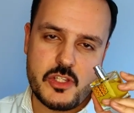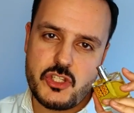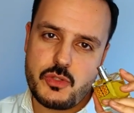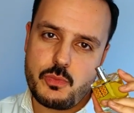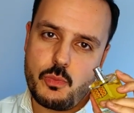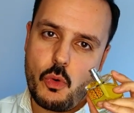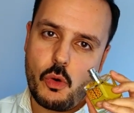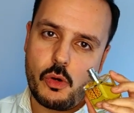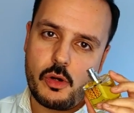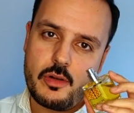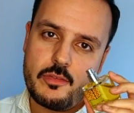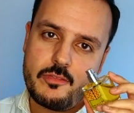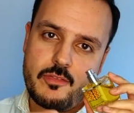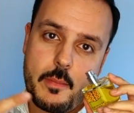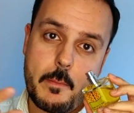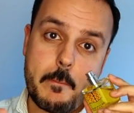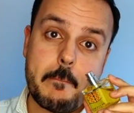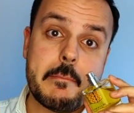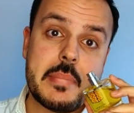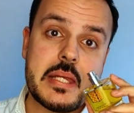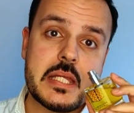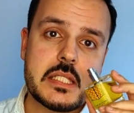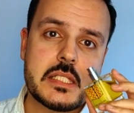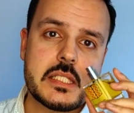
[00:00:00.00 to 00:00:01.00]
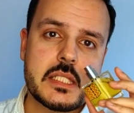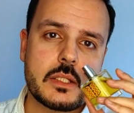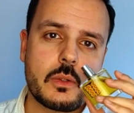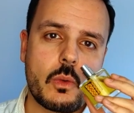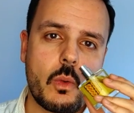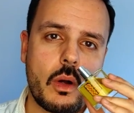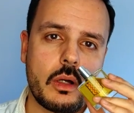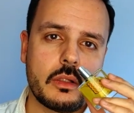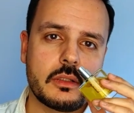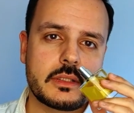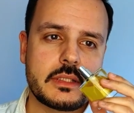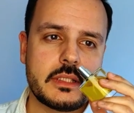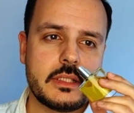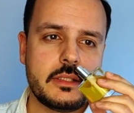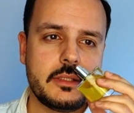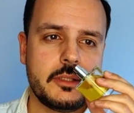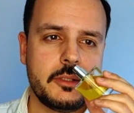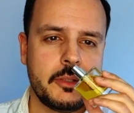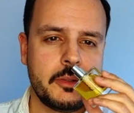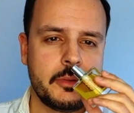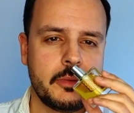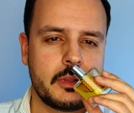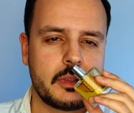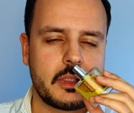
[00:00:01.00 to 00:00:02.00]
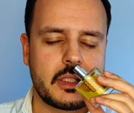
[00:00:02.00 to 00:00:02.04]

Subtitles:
it's more of a mint quality,